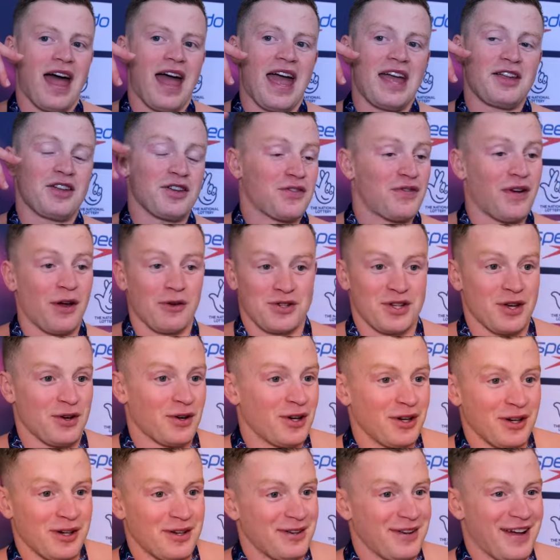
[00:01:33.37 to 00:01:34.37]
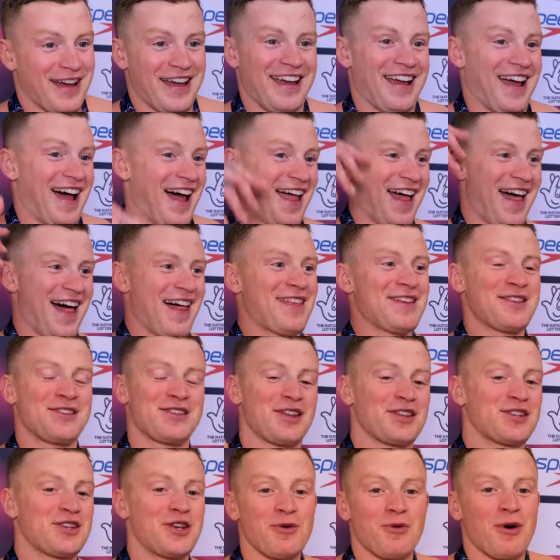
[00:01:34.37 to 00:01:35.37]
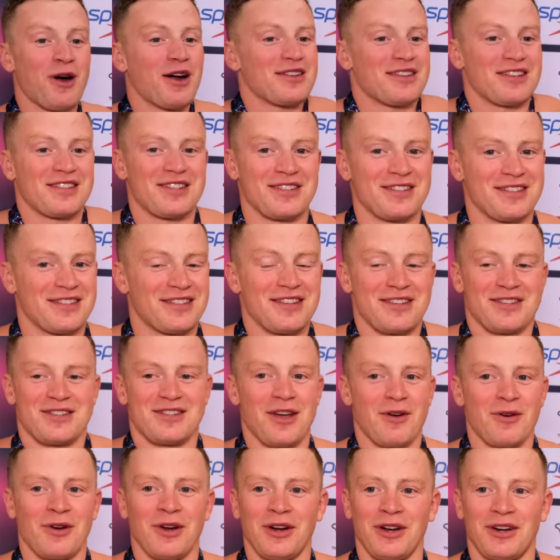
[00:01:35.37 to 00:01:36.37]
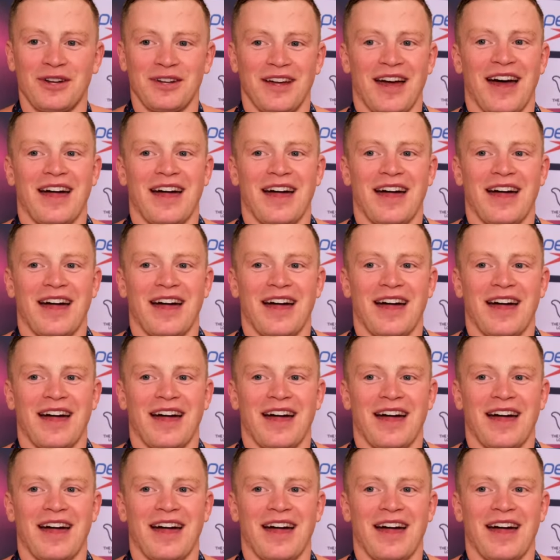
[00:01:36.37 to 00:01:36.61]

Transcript: It just felt so good. The two words are just so good.